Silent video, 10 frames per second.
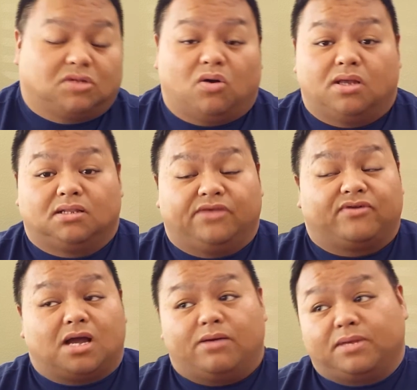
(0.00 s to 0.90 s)
go ahead and leave
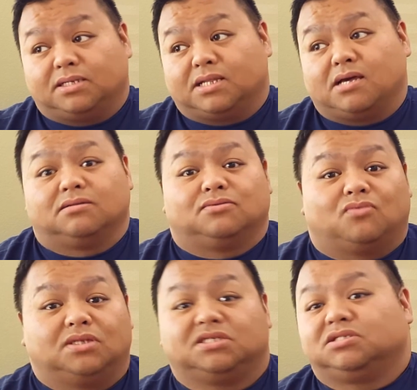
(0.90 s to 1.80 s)
a comment down and
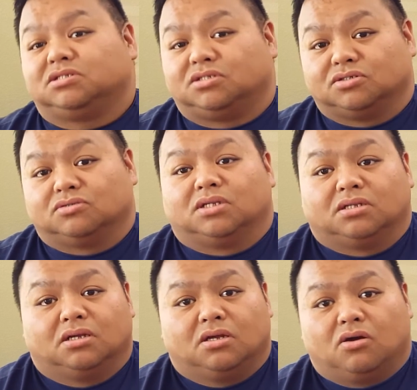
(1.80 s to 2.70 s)
what did you do, and
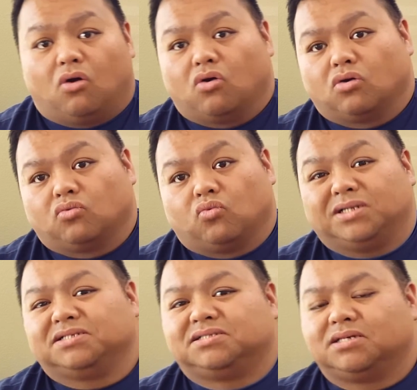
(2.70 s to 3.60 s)
or
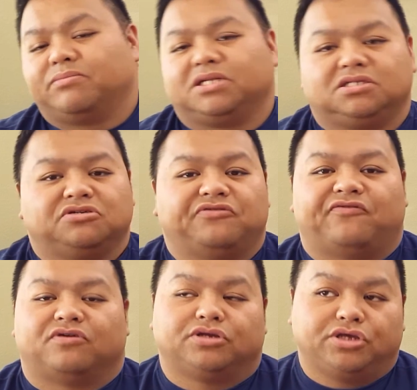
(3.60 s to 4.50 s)
what did somebody do
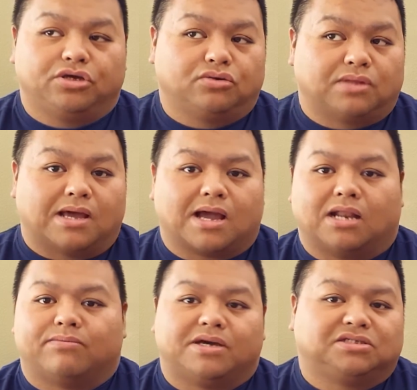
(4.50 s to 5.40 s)
for you that
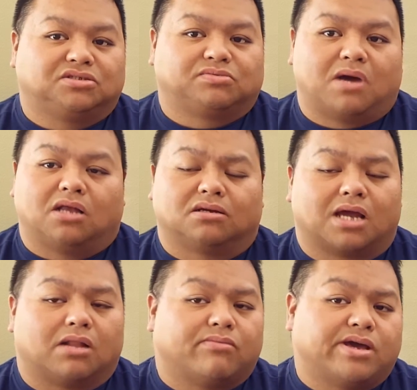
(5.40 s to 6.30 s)
kind of made you smile or
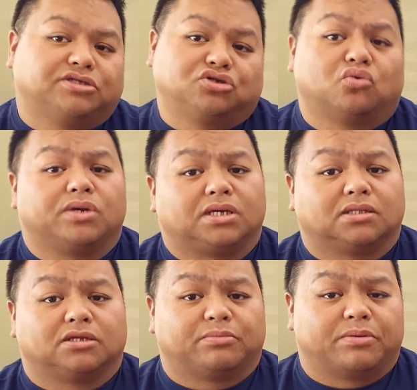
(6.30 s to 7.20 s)
kind of made your week a
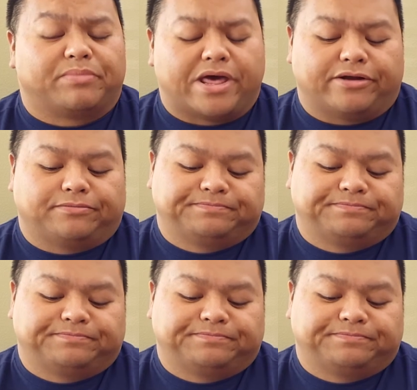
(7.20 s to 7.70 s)
little bit better.